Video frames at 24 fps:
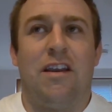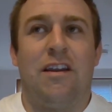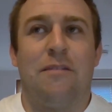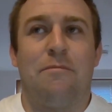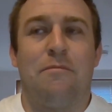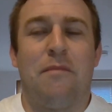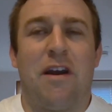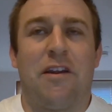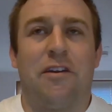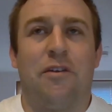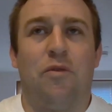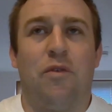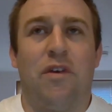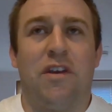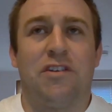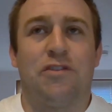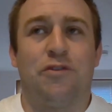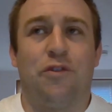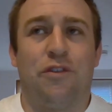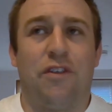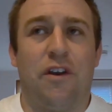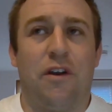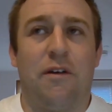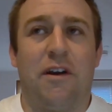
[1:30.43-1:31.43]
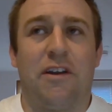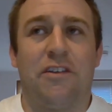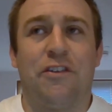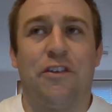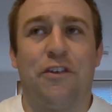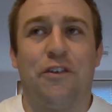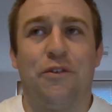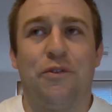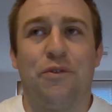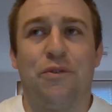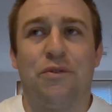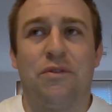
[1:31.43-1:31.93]
manner which, although I
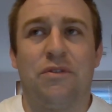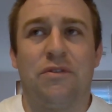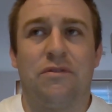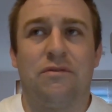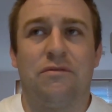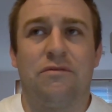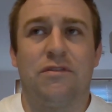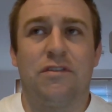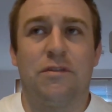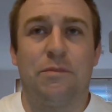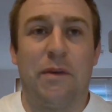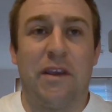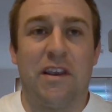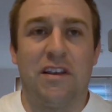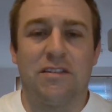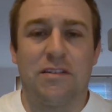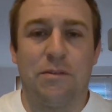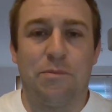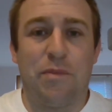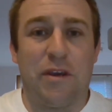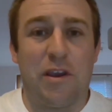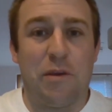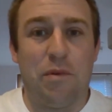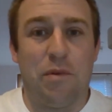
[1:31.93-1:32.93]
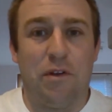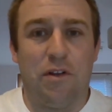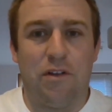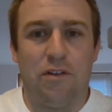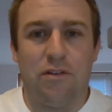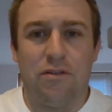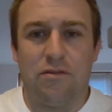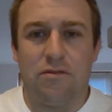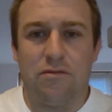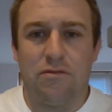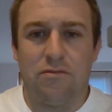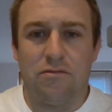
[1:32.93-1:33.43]
do speak to
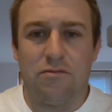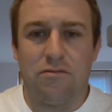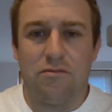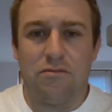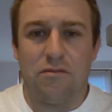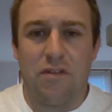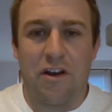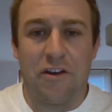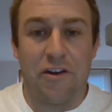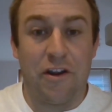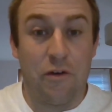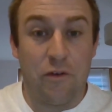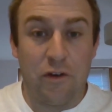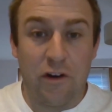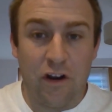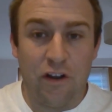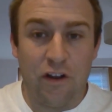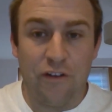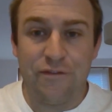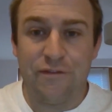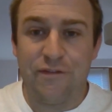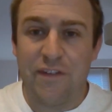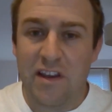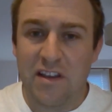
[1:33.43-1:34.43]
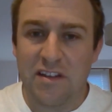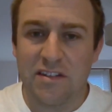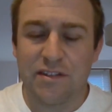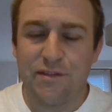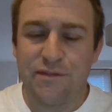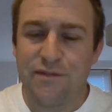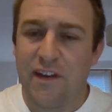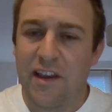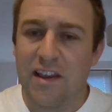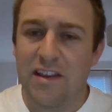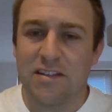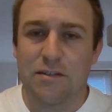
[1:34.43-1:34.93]
people I know and love face to
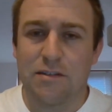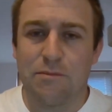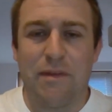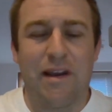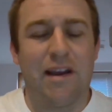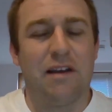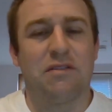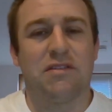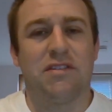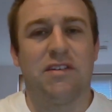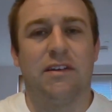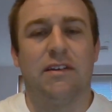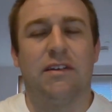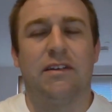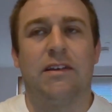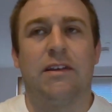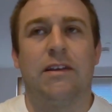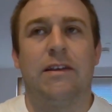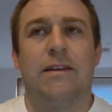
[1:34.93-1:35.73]
face about it,